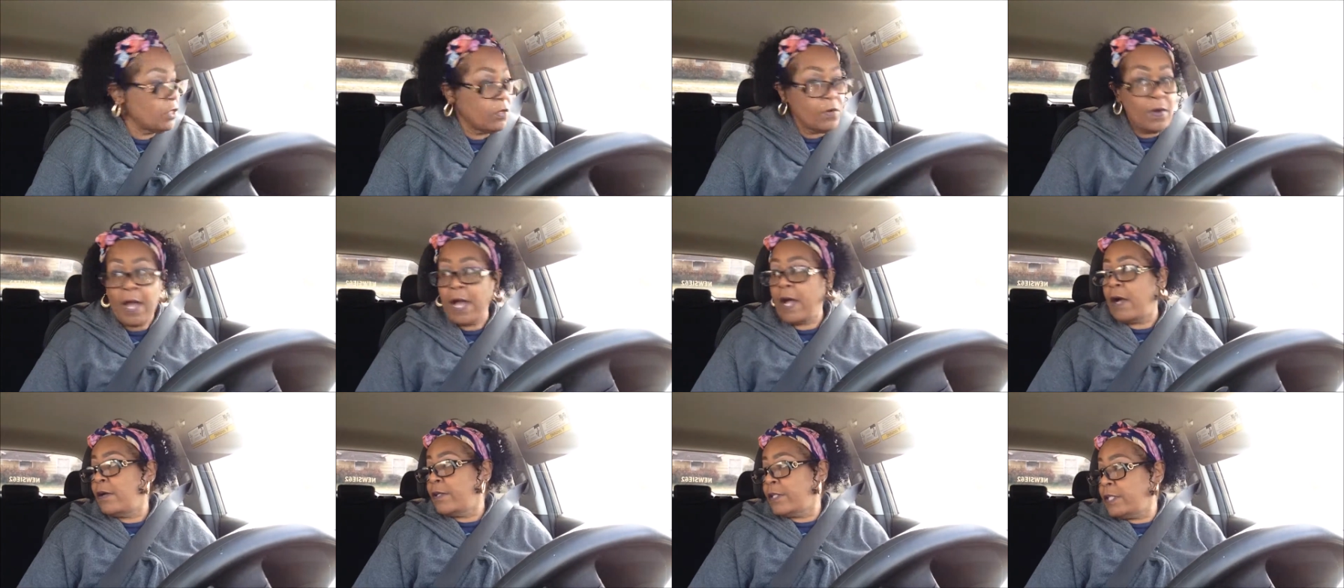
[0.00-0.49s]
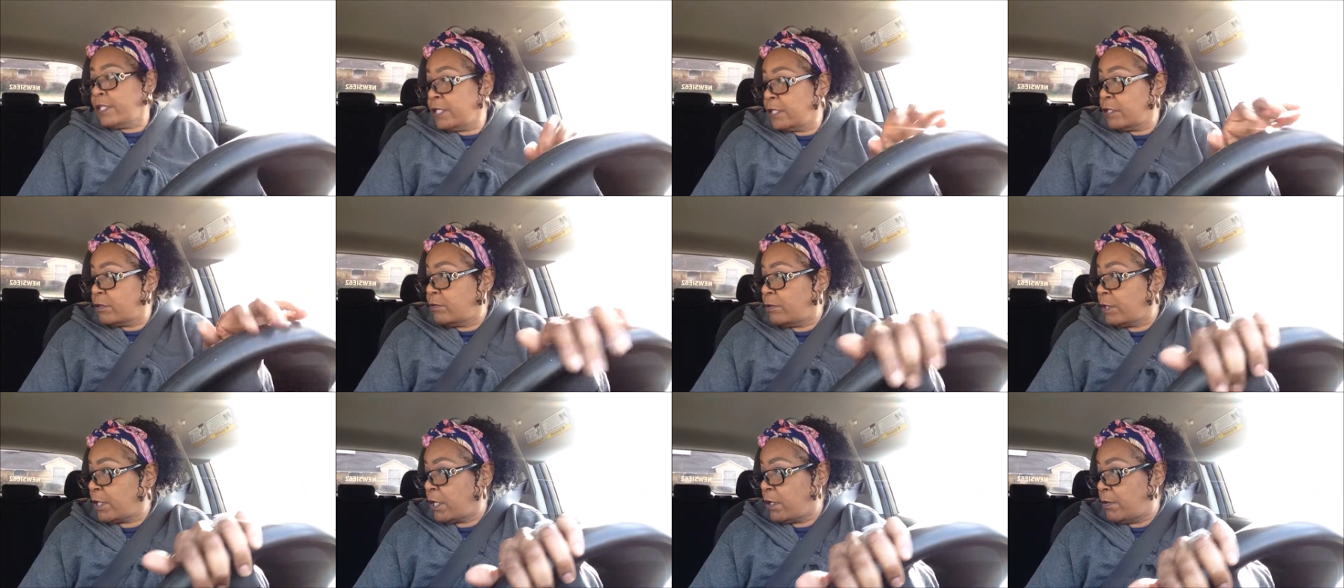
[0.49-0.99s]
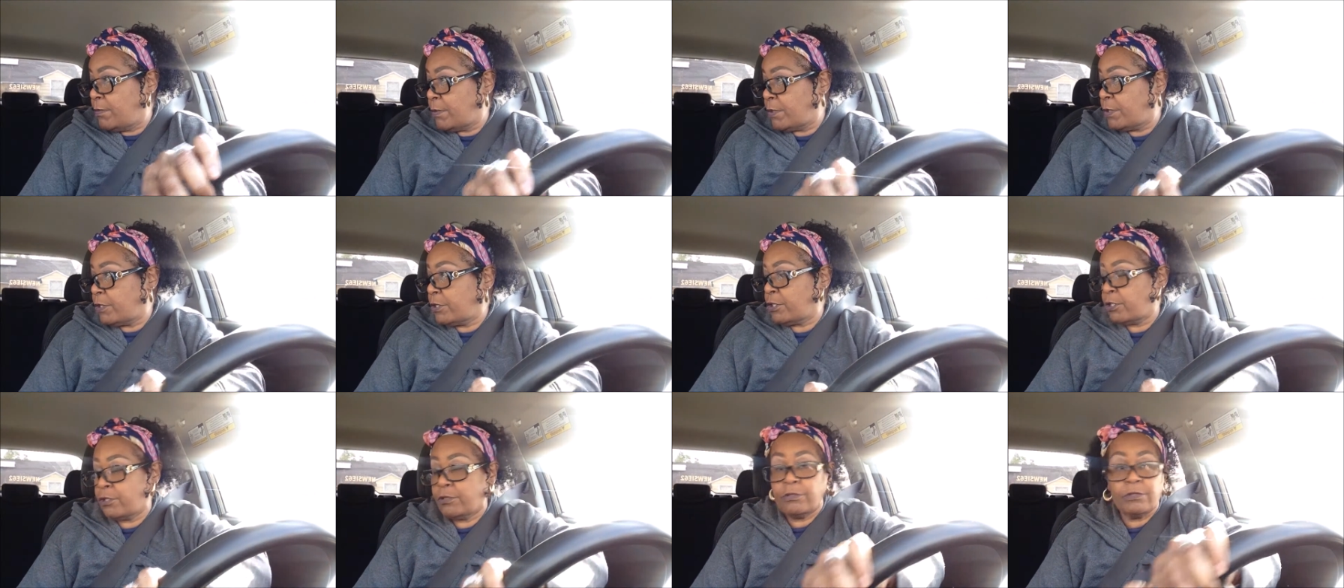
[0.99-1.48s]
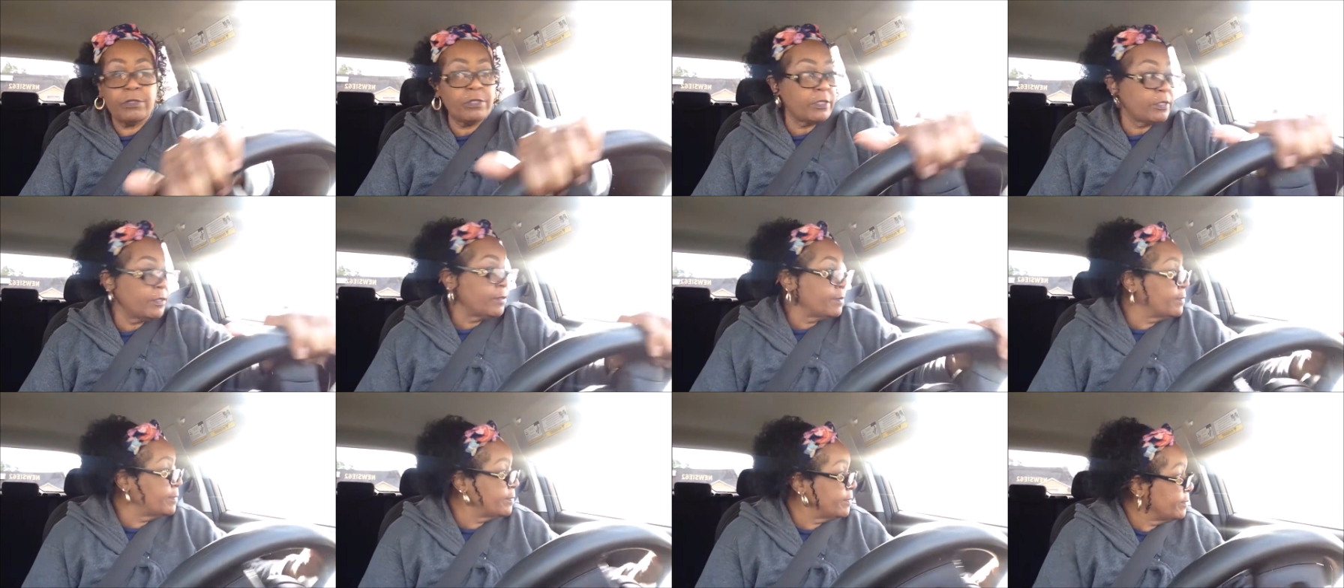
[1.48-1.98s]
know how it is with
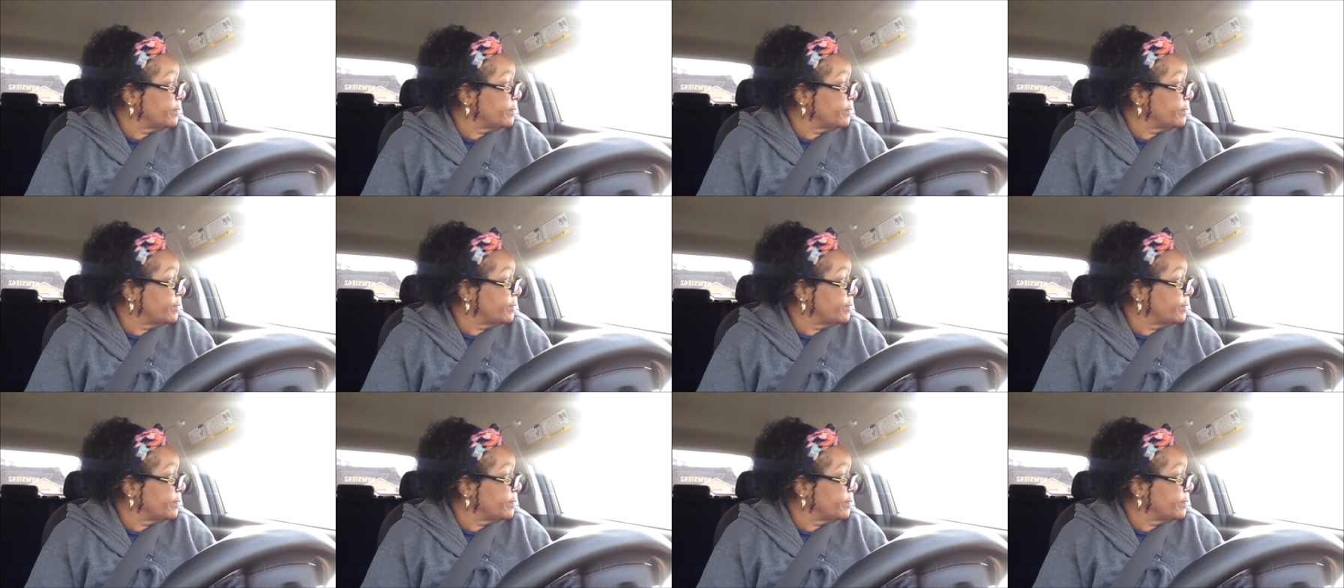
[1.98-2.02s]
commercials.